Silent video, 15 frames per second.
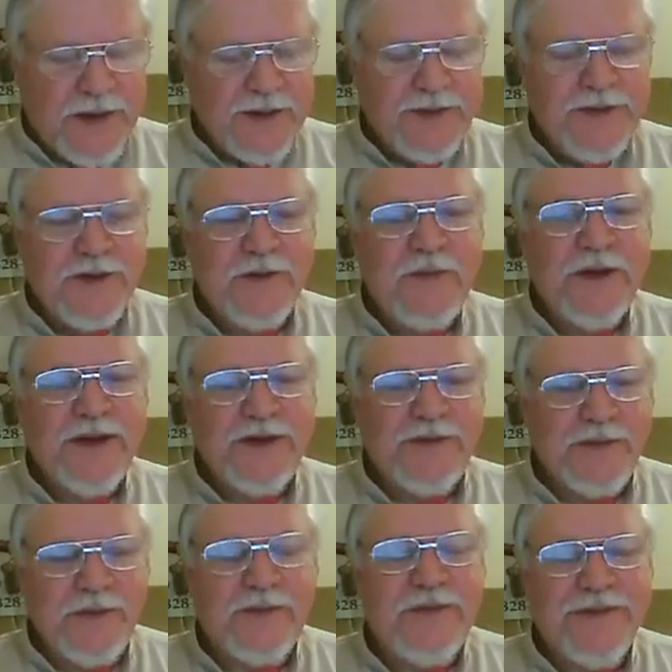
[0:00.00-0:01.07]
the community.
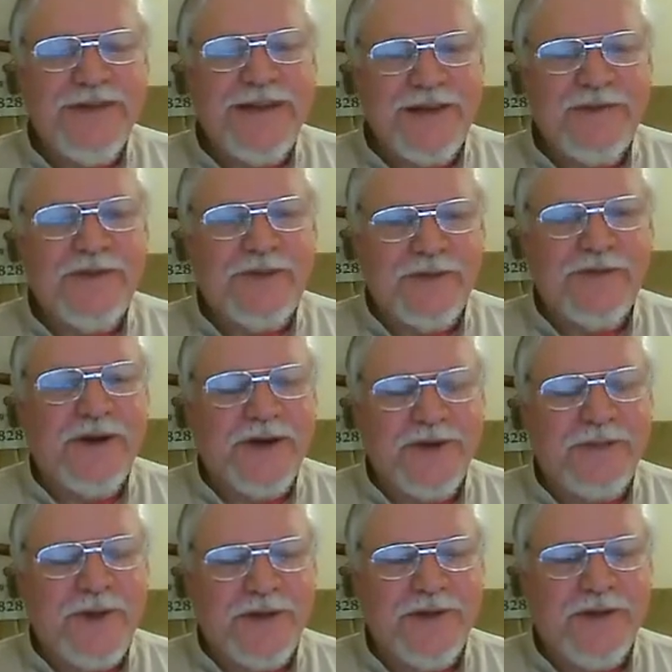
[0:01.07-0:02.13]
So it was a very
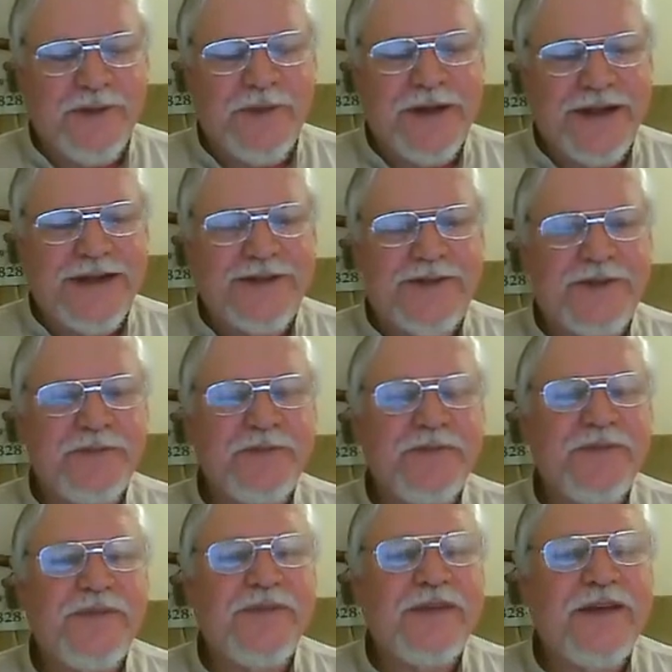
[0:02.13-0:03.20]
special place.
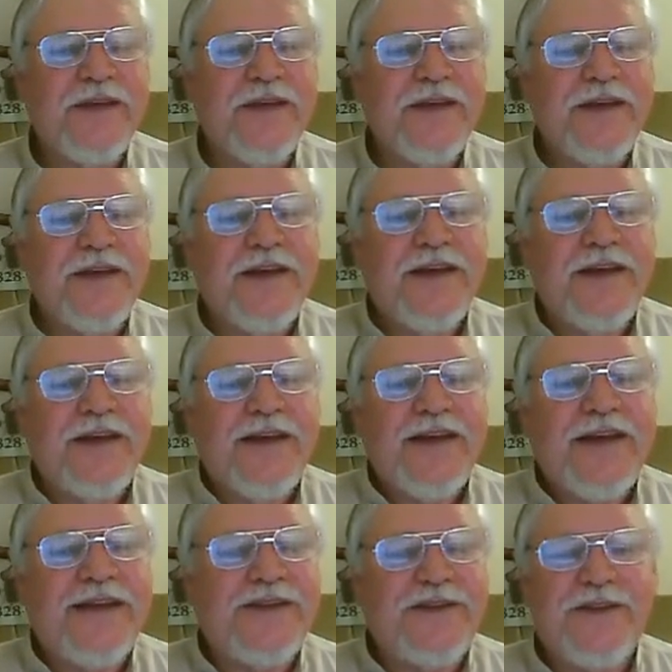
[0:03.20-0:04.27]

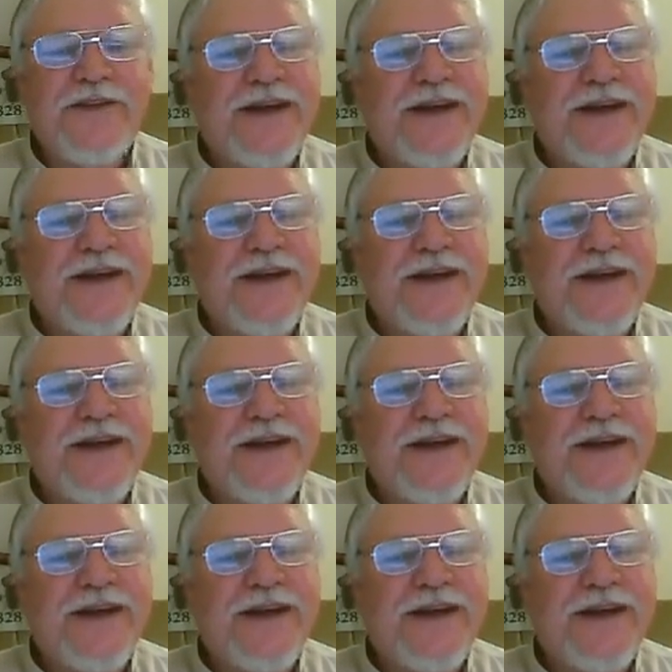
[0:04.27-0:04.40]
And so the